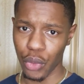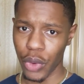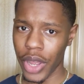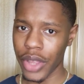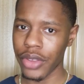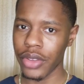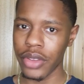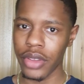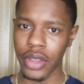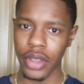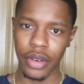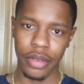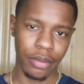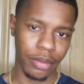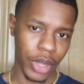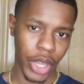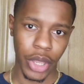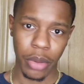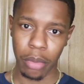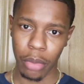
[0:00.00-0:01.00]
rather than
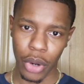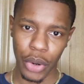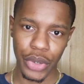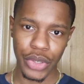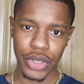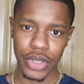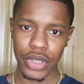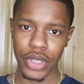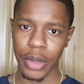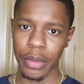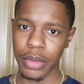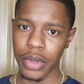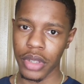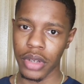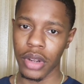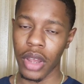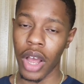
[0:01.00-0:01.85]
like Murray's or something,